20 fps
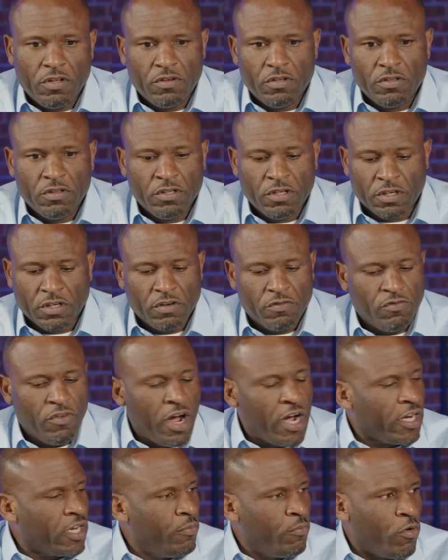Look,
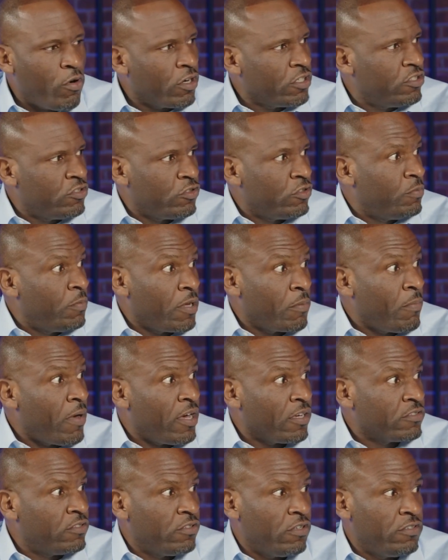Rocket Mortgage, those big
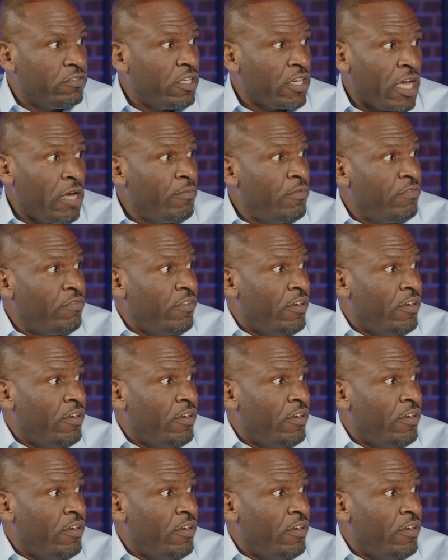box stores, they're coming for